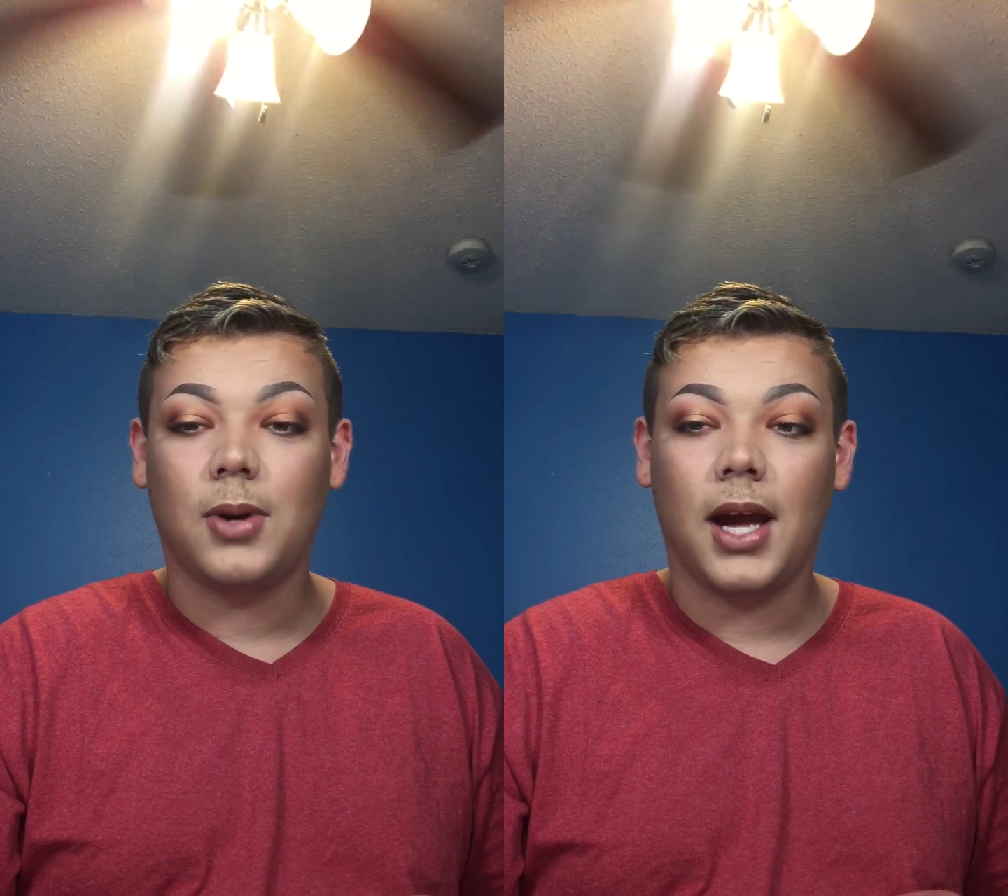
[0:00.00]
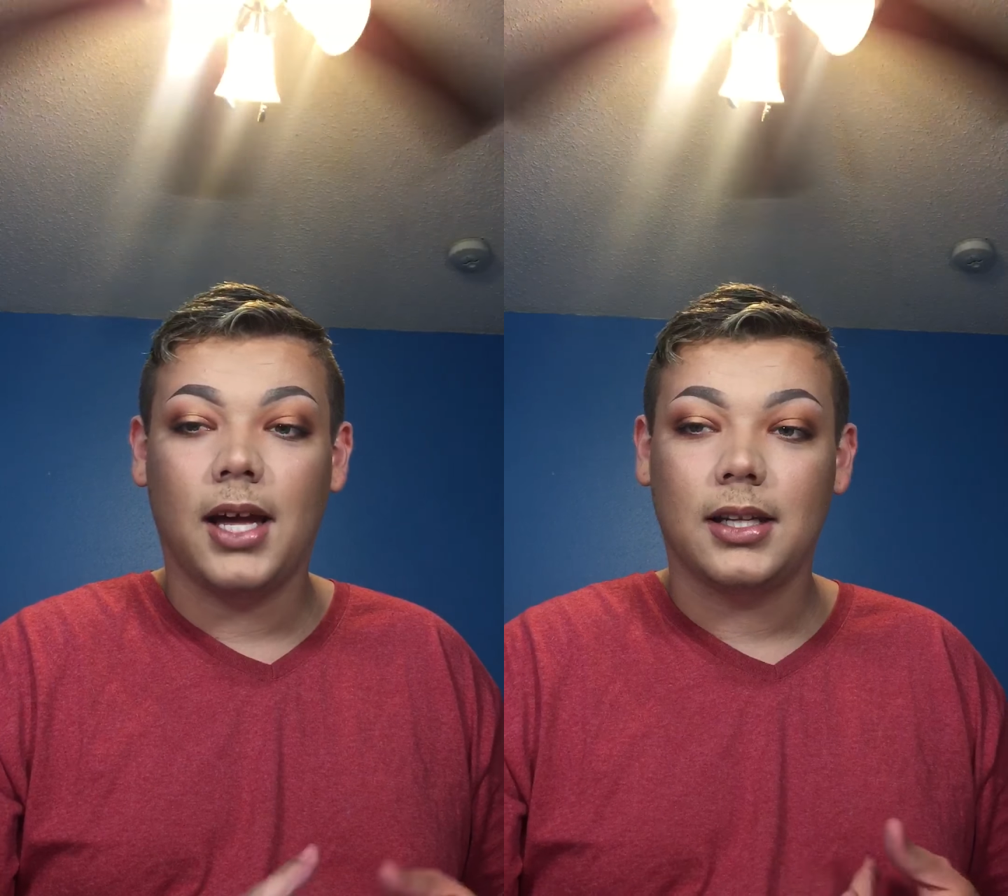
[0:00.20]

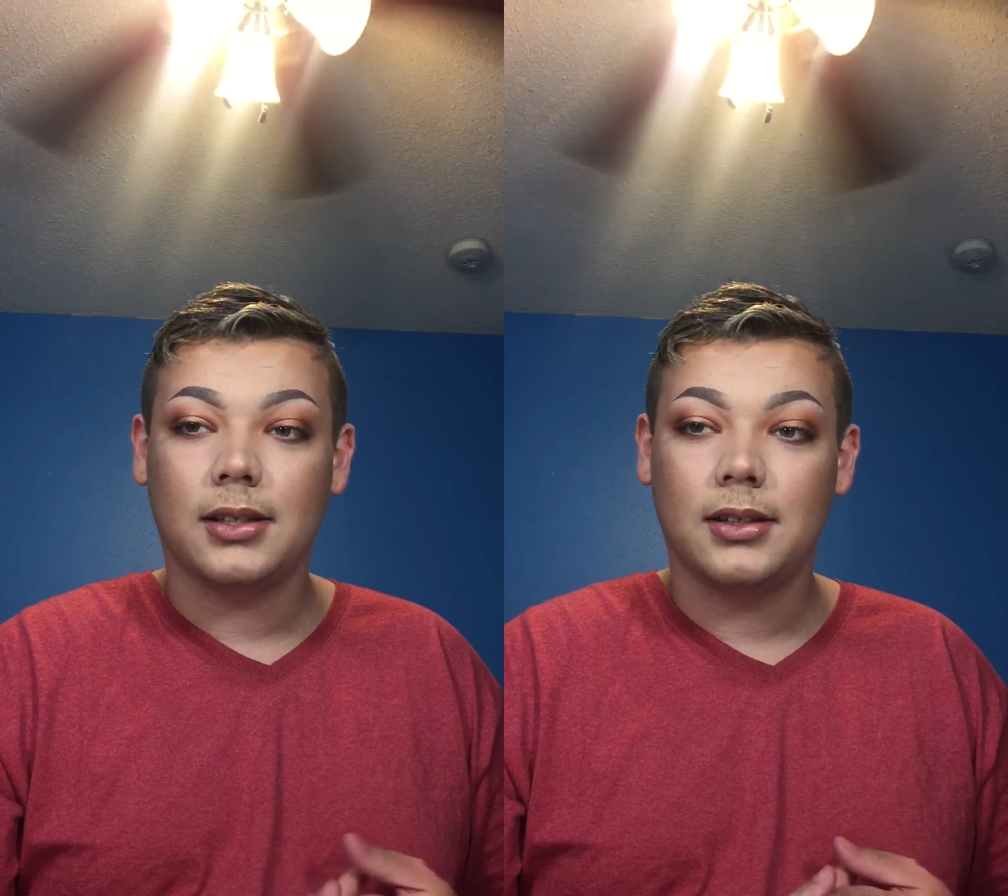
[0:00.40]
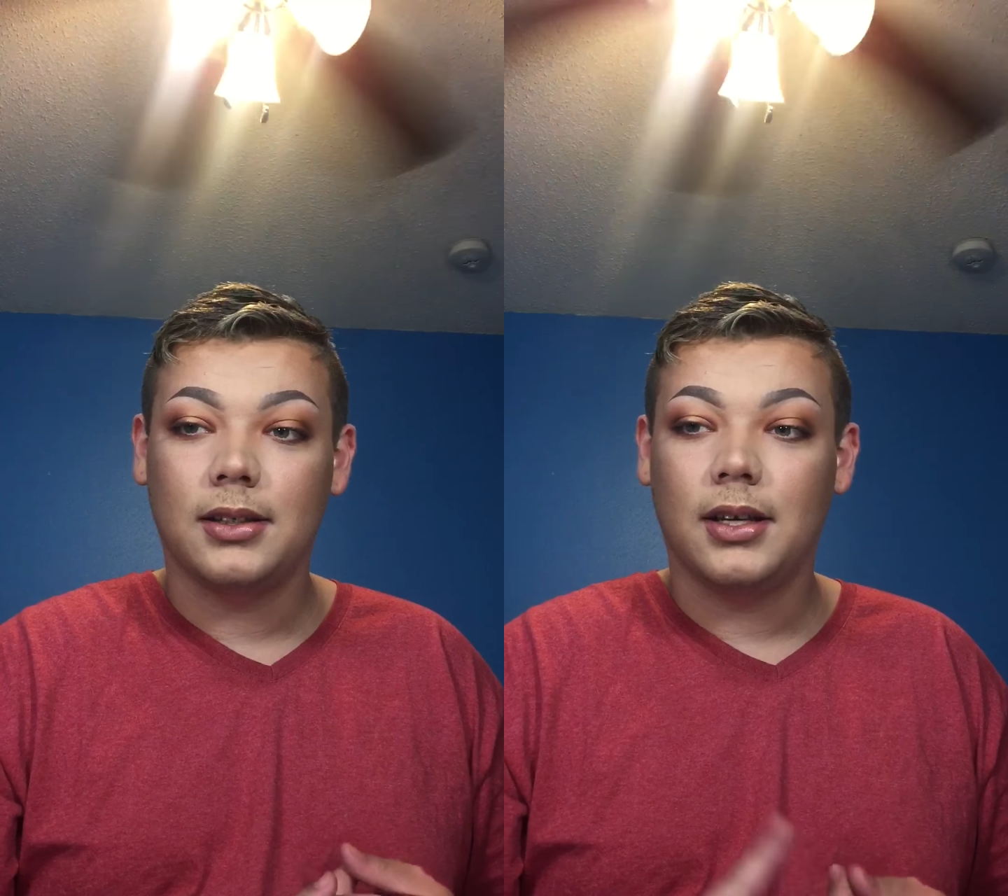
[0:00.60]
rat,
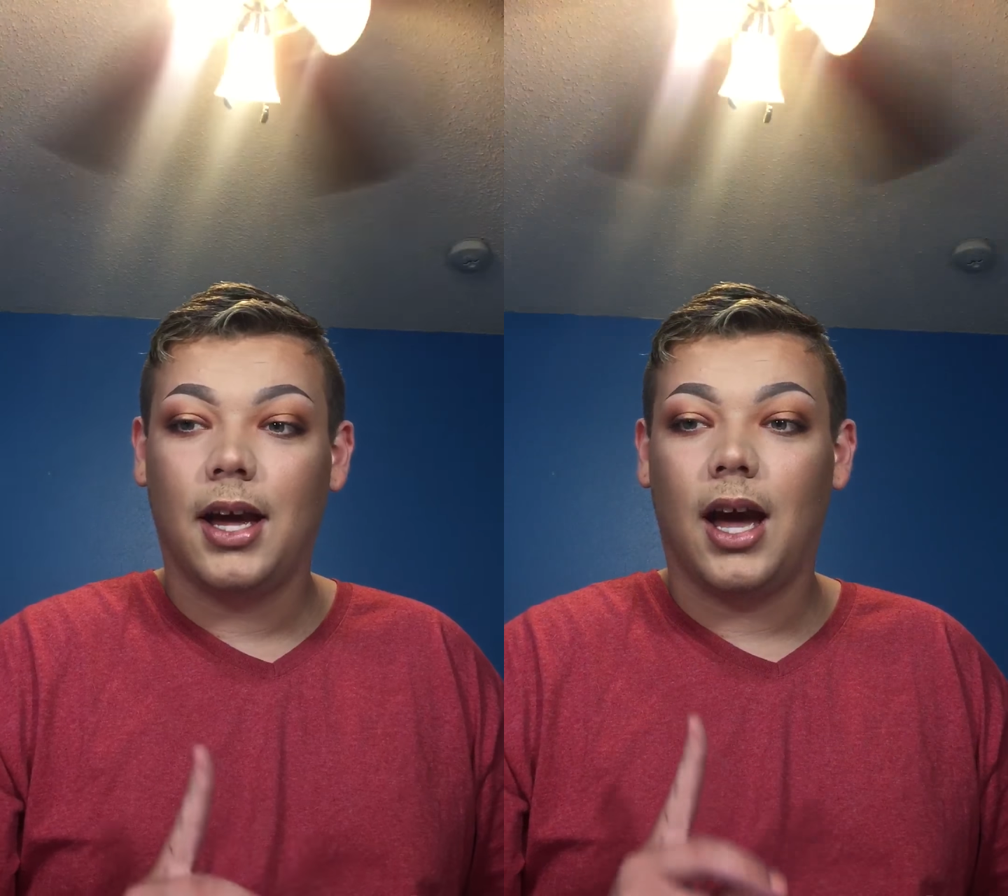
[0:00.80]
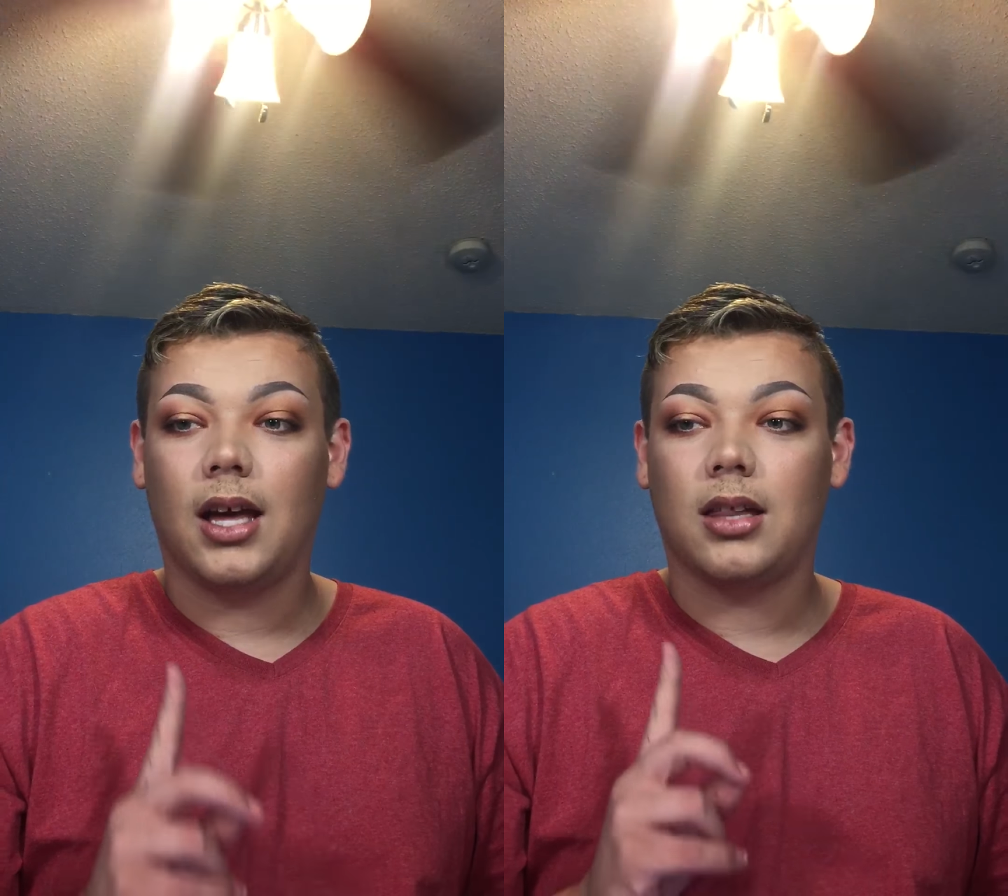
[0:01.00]

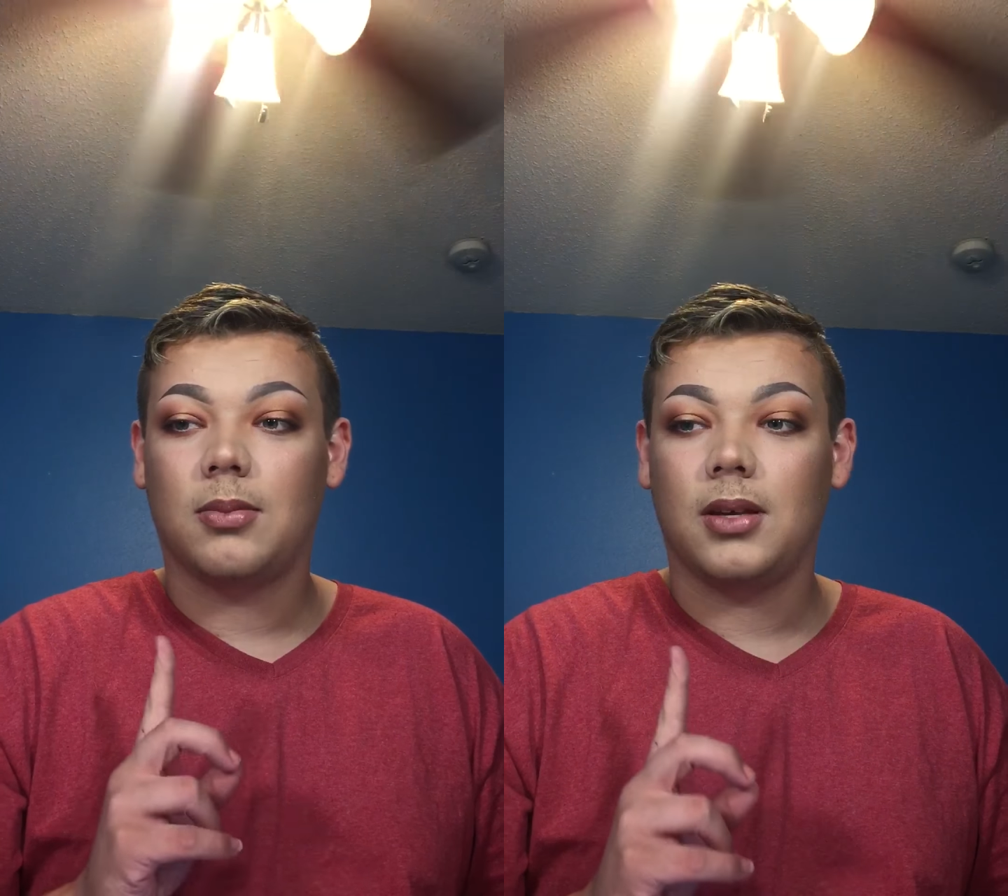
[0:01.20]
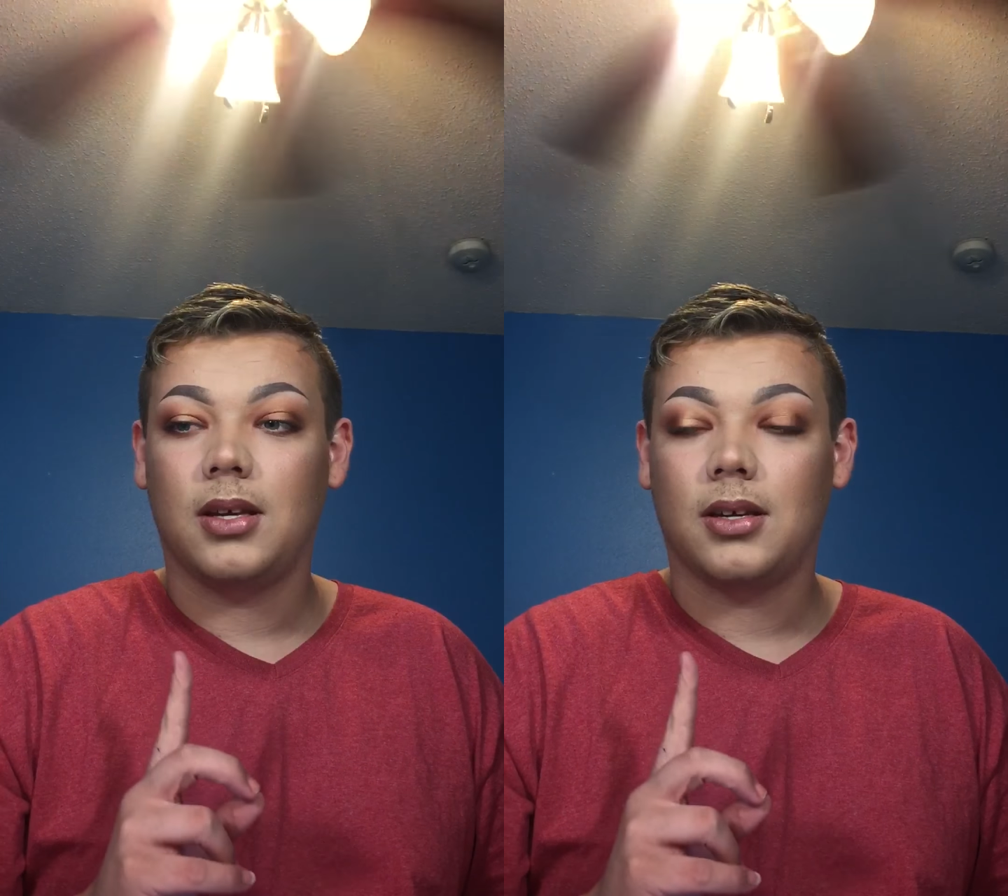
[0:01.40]
I
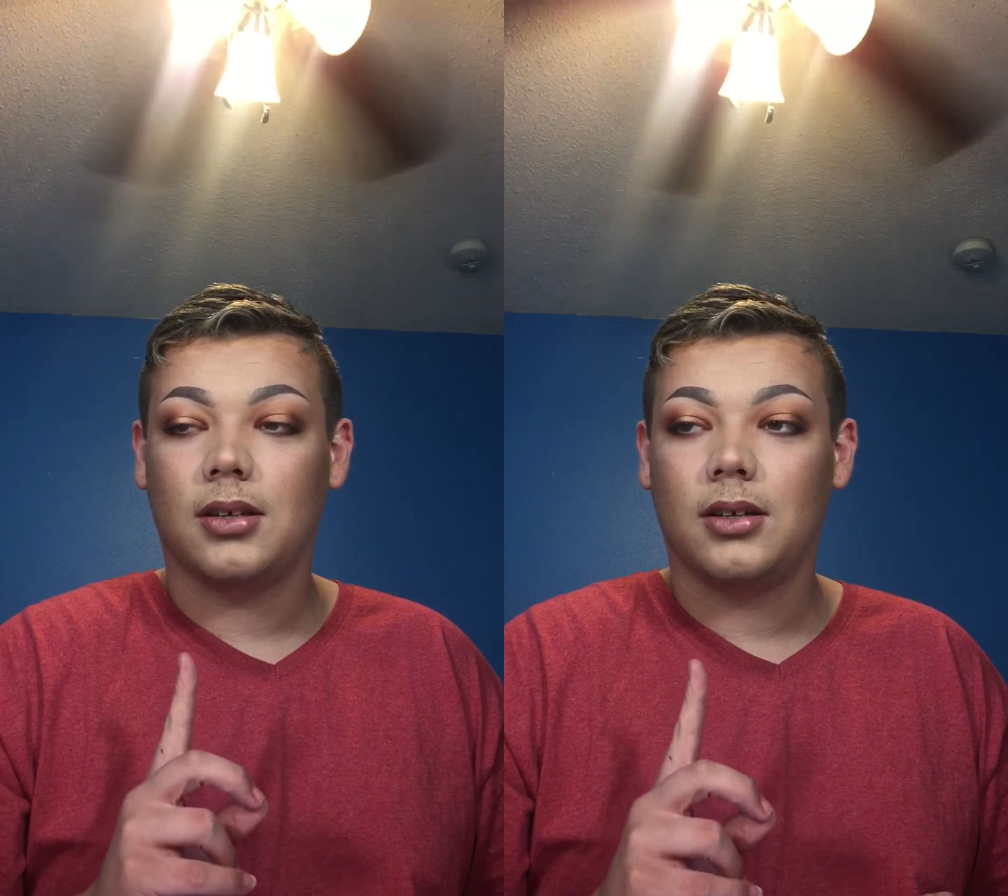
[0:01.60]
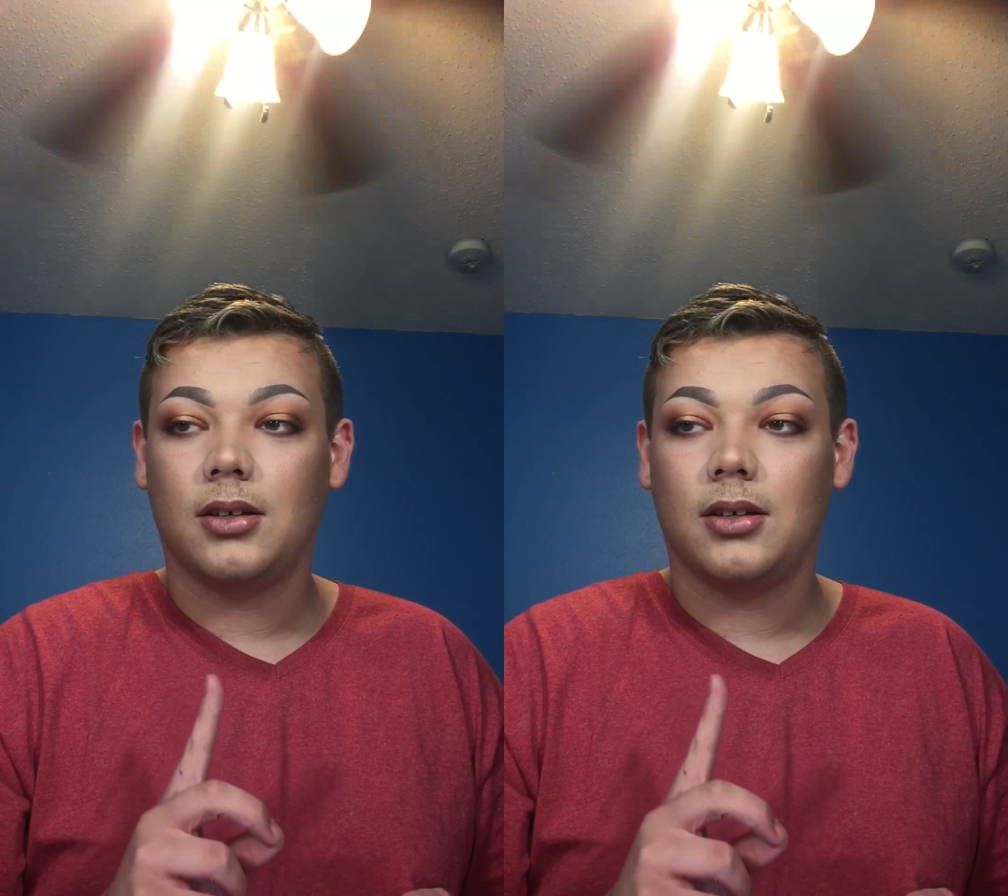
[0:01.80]
speak